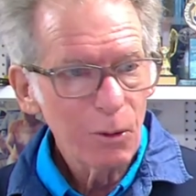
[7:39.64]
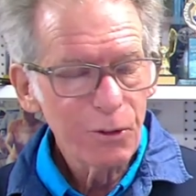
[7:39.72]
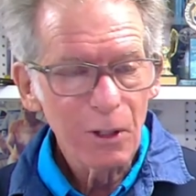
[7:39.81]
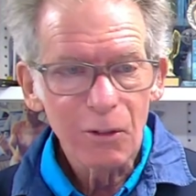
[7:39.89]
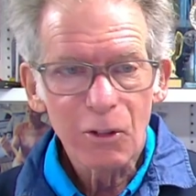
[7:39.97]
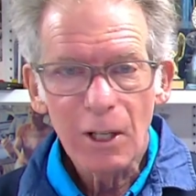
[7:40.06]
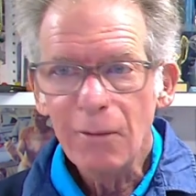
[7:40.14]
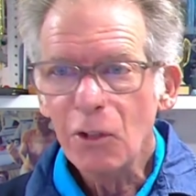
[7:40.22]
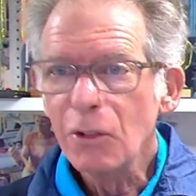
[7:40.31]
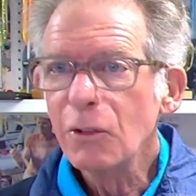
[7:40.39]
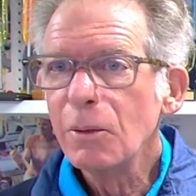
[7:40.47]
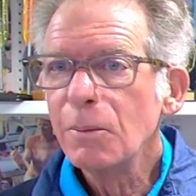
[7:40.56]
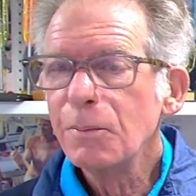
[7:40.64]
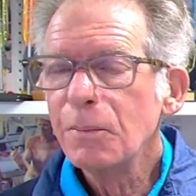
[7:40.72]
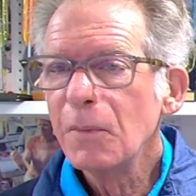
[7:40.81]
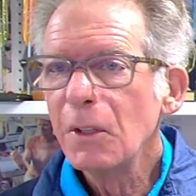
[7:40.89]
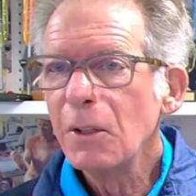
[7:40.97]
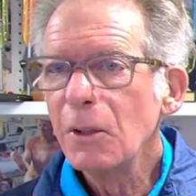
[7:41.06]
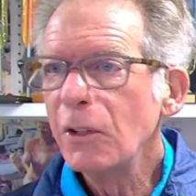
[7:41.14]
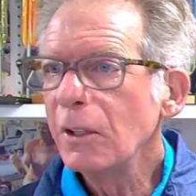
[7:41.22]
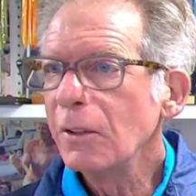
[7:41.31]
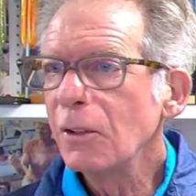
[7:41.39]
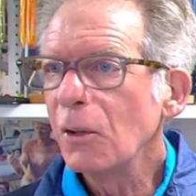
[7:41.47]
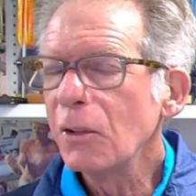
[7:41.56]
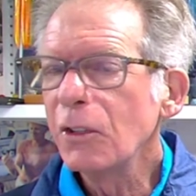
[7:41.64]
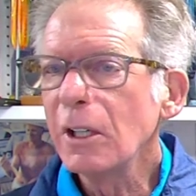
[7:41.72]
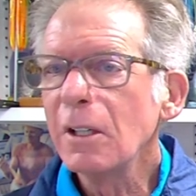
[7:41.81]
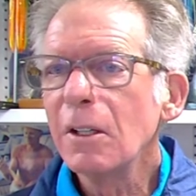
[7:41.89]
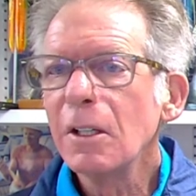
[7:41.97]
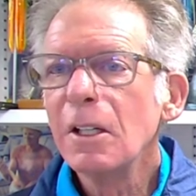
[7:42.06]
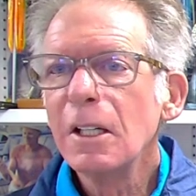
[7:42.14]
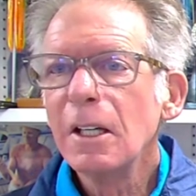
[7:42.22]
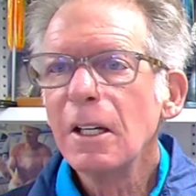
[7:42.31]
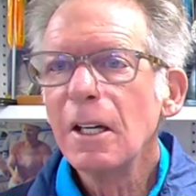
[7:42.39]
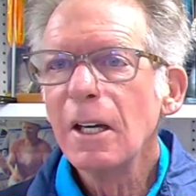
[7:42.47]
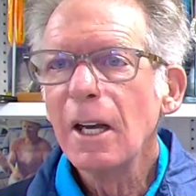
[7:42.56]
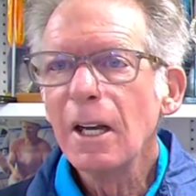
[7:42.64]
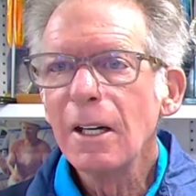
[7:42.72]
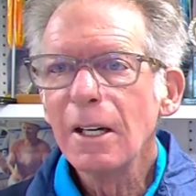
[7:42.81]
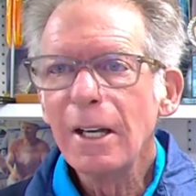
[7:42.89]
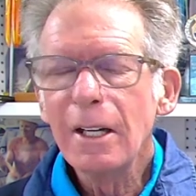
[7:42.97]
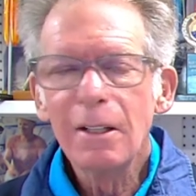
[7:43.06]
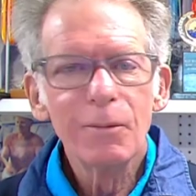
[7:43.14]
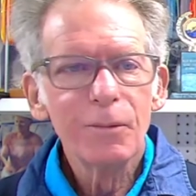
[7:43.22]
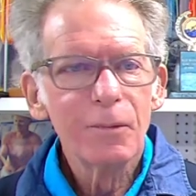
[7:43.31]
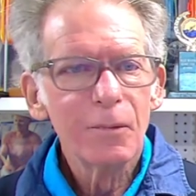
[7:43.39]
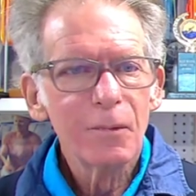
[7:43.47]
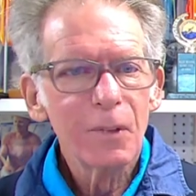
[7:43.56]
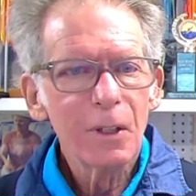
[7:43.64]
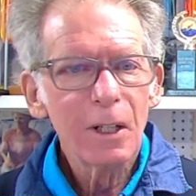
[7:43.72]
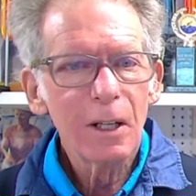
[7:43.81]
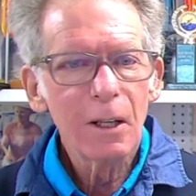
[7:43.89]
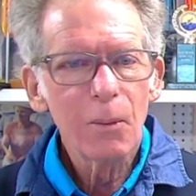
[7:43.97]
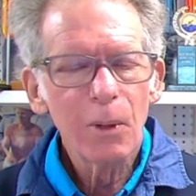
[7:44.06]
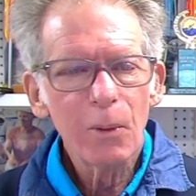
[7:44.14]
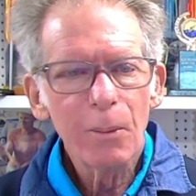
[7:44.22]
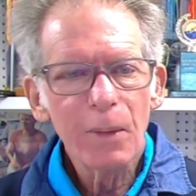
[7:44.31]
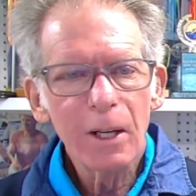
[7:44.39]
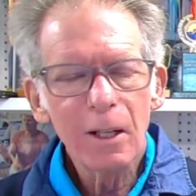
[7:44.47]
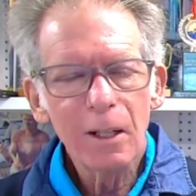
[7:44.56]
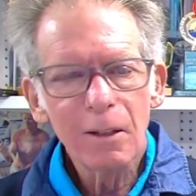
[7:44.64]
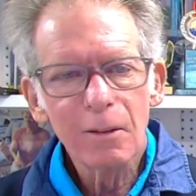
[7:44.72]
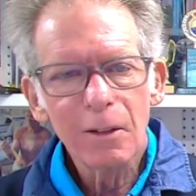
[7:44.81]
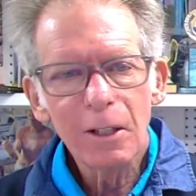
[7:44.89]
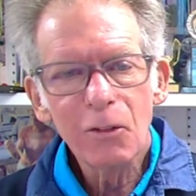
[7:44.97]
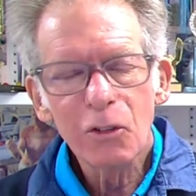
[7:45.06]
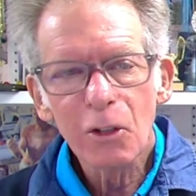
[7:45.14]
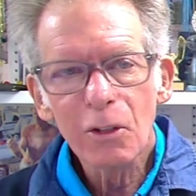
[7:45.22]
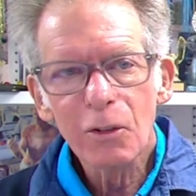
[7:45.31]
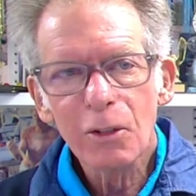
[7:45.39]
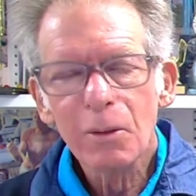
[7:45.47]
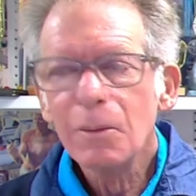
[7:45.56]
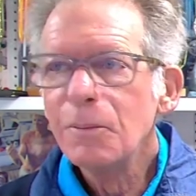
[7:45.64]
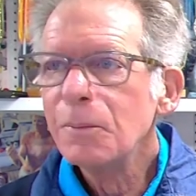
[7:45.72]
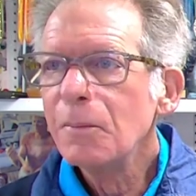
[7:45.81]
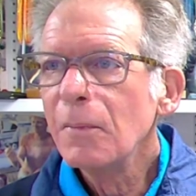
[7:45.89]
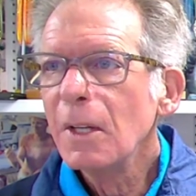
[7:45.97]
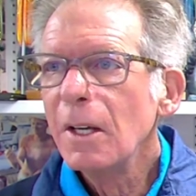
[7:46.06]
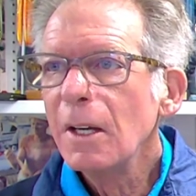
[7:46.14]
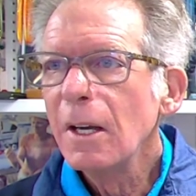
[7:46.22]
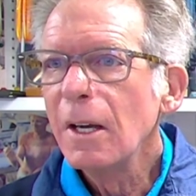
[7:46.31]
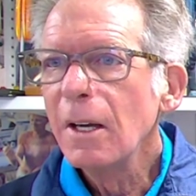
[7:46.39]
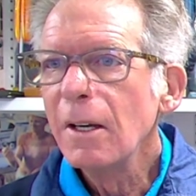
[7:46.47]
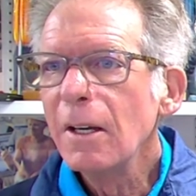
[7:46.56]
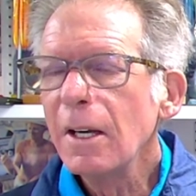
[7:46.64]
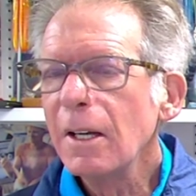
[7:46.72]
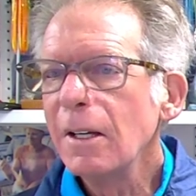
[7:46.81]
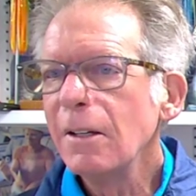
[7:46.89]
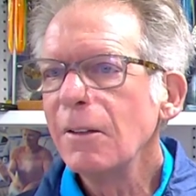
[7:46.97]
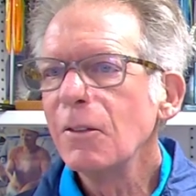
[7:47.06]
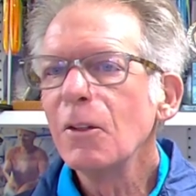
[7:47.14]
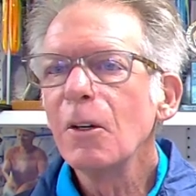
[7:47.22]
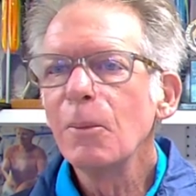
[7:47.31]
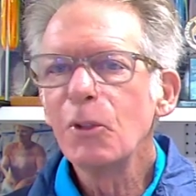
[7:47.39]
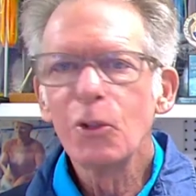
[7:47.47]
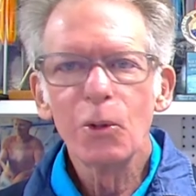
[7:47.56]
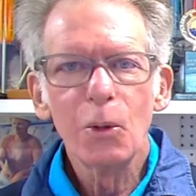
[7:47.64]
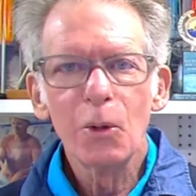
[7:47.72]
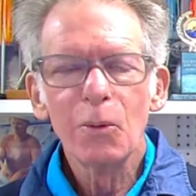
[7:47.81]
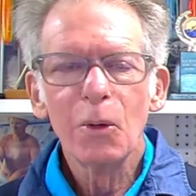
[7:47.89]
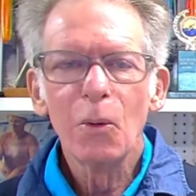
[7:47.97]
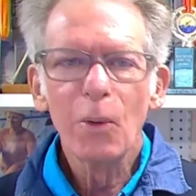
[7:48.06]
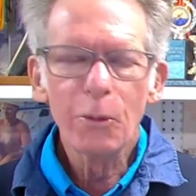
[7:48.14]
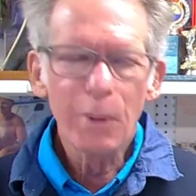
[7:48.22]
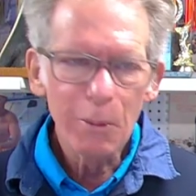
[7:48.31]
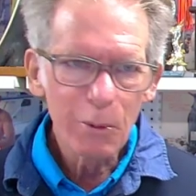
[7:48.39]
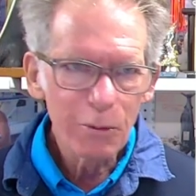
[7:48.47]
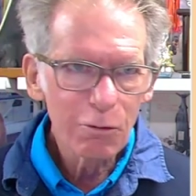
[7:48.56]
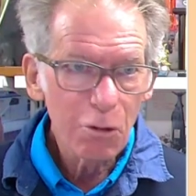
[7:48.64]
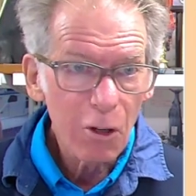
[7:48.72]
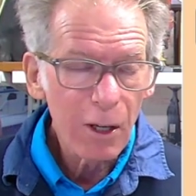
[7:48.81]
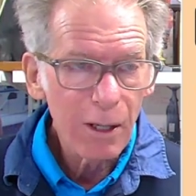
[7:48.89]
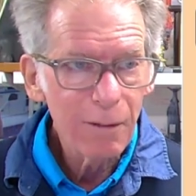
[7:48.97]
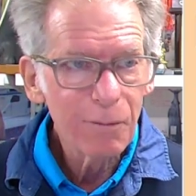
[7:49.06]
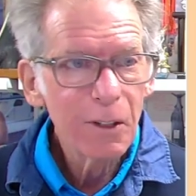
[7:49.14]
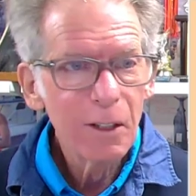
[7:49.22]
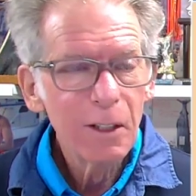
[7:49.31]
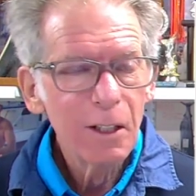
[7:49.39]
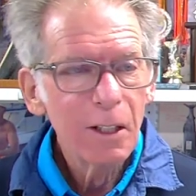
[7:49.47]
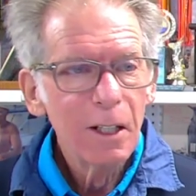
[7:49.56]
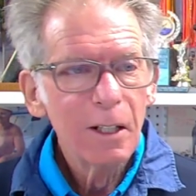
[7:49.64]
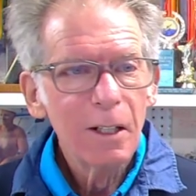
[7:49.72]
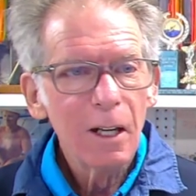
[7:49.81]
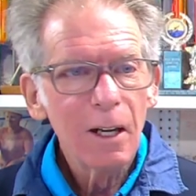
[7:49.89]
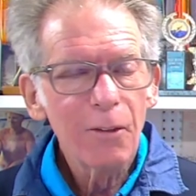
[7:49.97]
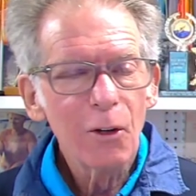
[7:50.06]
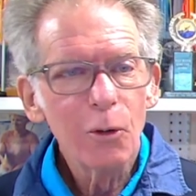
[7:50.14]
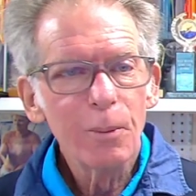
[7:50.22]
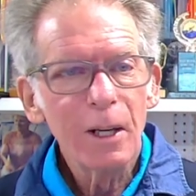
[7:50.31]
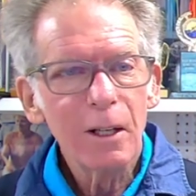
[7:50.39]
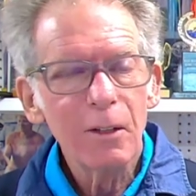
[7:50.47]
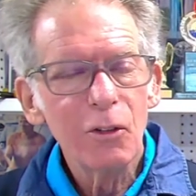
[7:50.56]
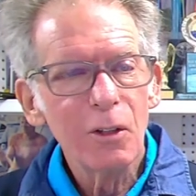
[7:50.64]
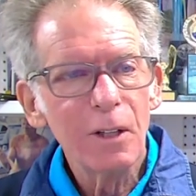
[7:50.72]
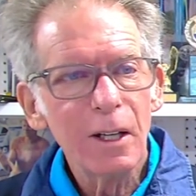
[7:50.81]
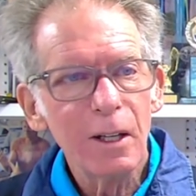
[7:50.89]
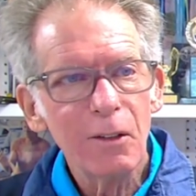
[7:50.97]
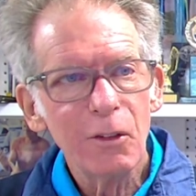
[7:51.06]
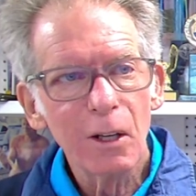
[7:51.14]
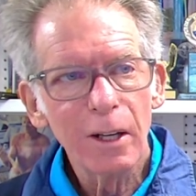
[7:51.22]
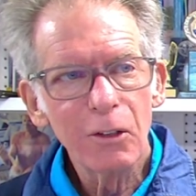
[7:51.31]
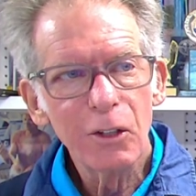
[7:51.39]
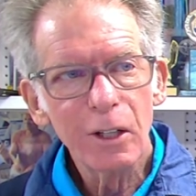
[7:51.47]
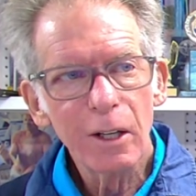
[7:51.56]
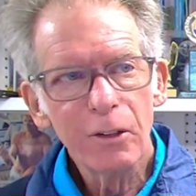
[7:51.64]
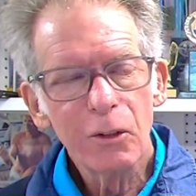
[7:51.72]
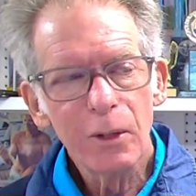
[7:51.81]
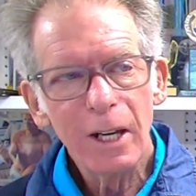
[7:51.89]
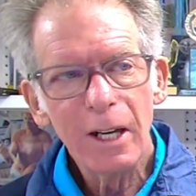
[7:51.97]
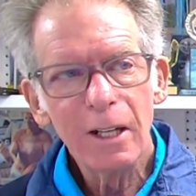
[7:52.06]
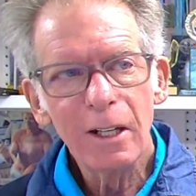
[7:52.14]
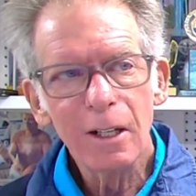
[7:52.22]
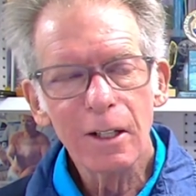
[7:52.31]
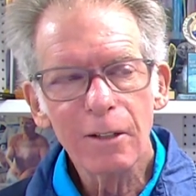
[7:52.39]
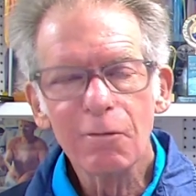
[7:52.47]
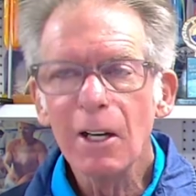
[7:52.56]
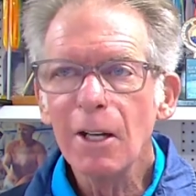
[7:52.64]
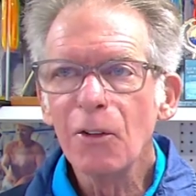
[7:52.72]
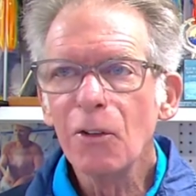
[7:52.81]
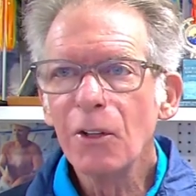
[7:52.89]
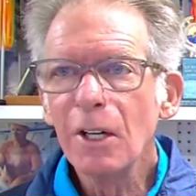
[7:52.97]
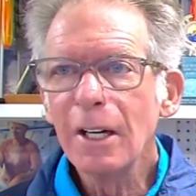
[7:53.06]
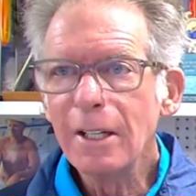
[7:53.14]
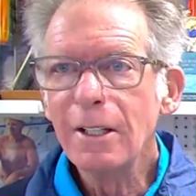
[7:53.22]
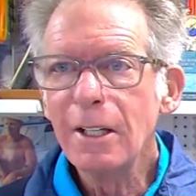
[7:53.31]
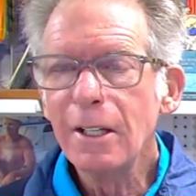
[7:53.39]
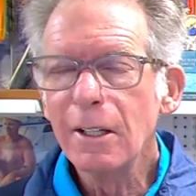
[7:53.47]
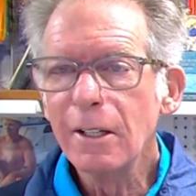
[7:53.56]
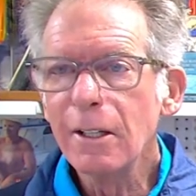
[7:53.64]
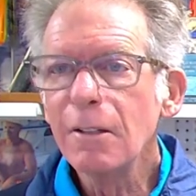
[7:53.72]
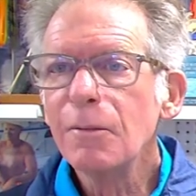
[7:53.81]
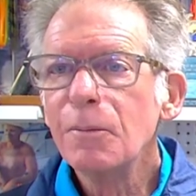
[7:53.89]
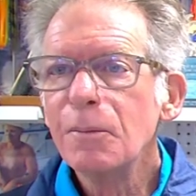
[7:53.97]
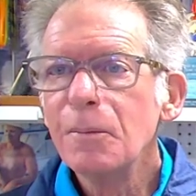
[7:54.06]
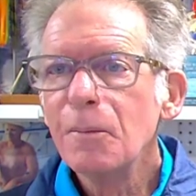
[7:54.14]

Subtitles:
And also it saves us using toxic lead when we're making inserts. And I'm sure once people try it, the lure makers in their heads, they'll actually go to air keeling rather than lead keeling.